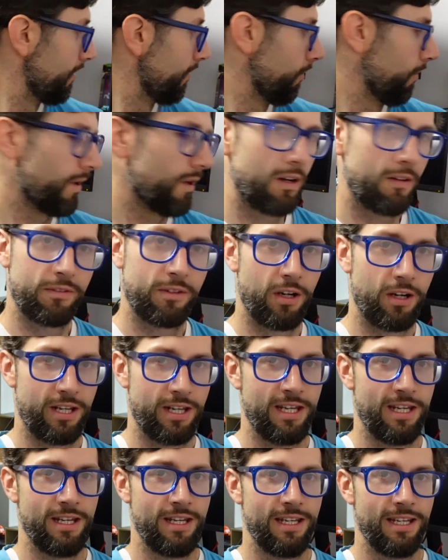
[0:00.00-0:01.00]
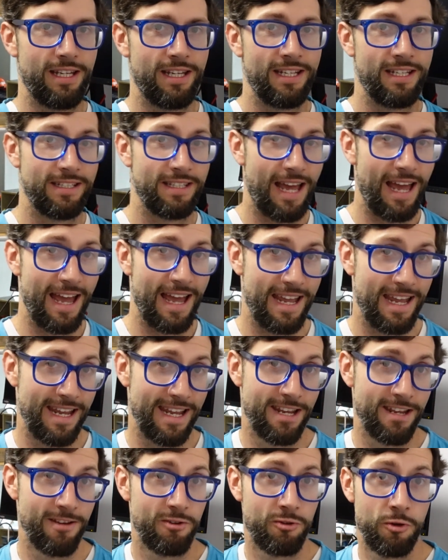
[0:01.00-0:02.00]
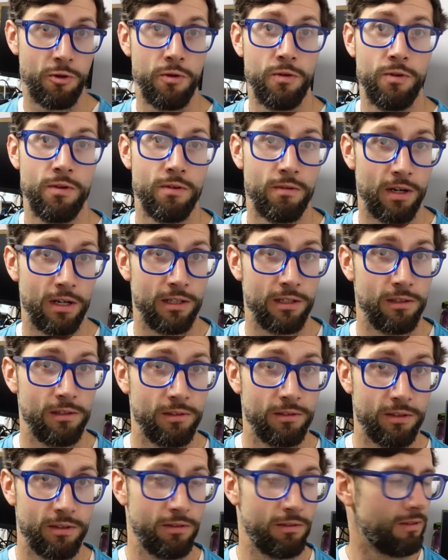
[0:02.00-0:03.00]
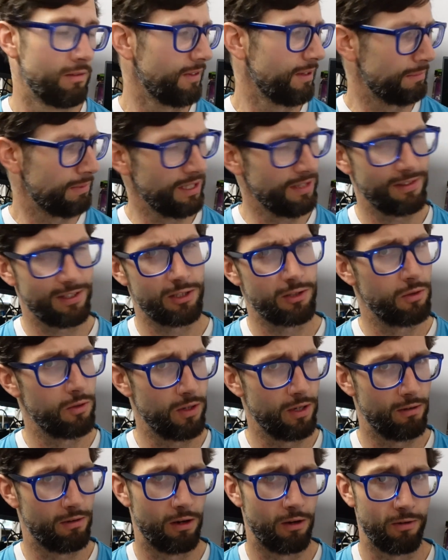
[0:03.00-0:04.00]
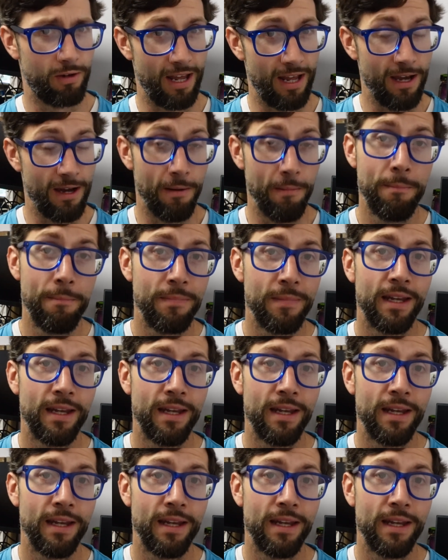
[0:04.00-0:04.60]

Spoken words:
What I've got here is a 2-year-old, I believe it's 2-year-old now,